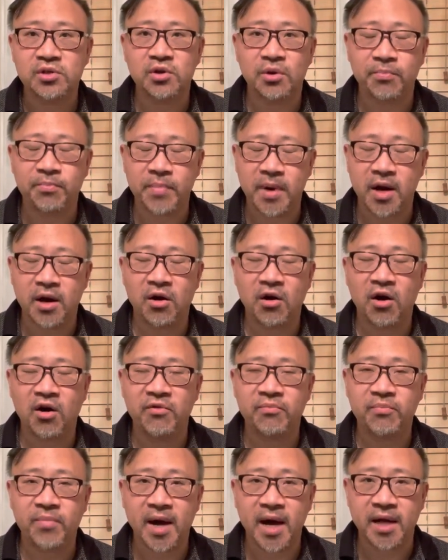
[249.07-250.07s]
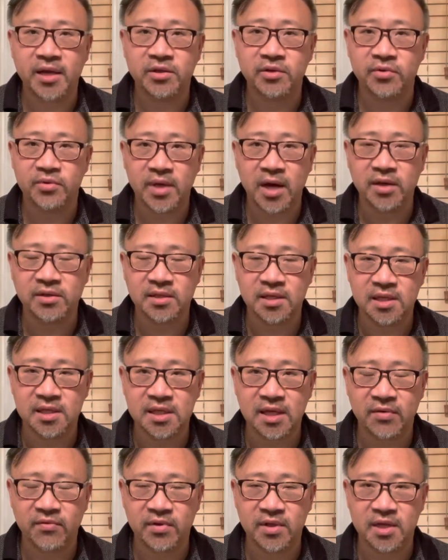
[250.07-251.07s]
you're better off buying
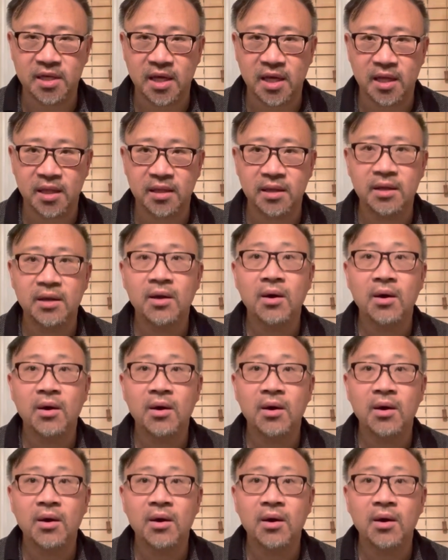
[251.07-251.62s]
2017